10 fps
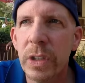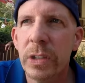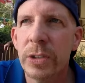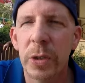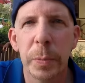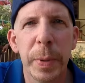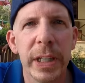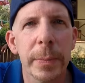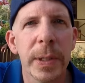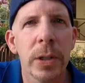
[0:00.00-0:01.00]
So to
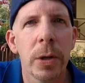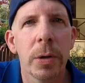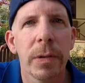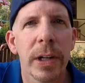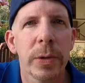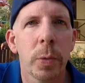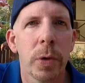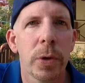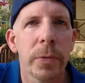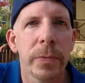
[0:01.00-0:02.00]
pick up and go around the
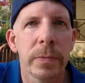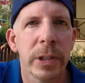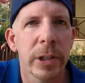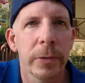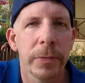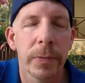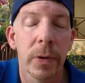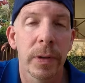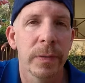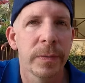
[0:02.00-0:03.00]
world, you know,
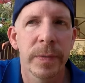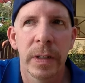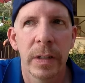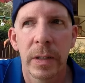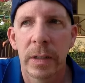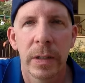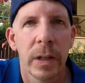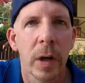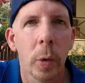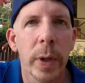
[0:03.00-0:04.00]
for
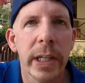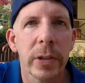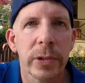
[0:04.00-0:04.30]
a week or